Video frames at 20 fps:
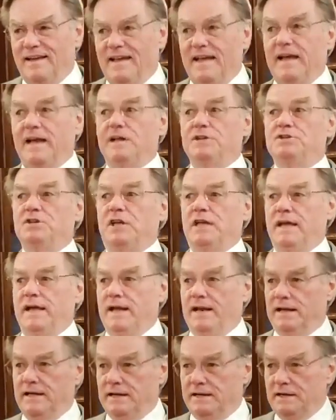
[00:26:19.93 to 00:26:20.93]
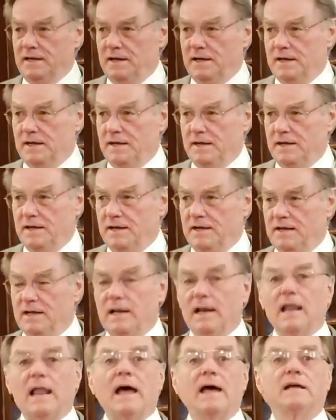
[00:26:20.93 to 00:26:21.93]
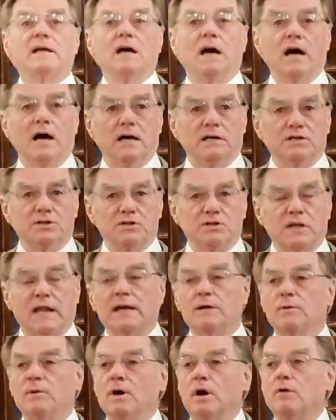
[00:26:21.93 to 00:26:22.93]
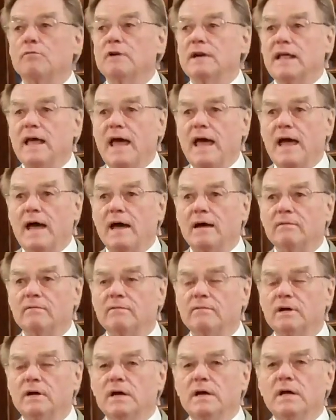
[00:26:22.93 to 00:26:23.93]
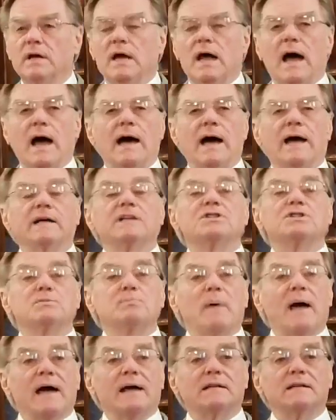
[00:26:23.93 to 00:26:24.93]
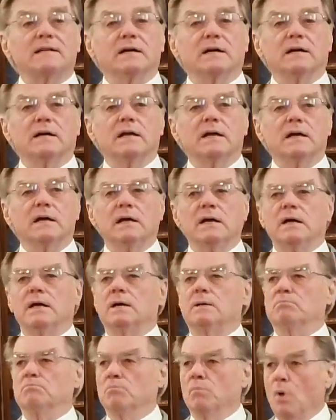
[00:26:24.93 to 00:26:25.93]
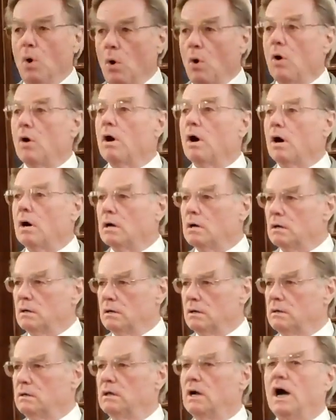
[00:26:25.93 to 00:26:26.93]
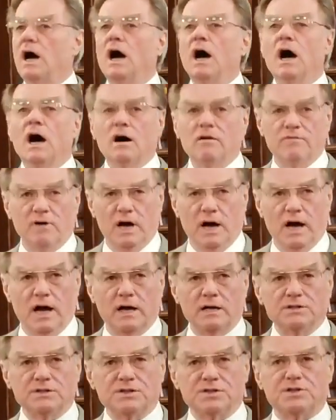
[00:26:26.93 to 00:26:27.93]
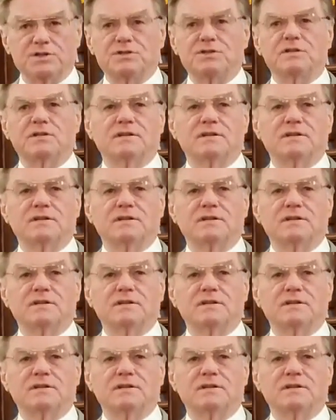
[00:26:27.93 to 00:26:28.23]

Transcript: educated, like us, like we already have. I expected more of us.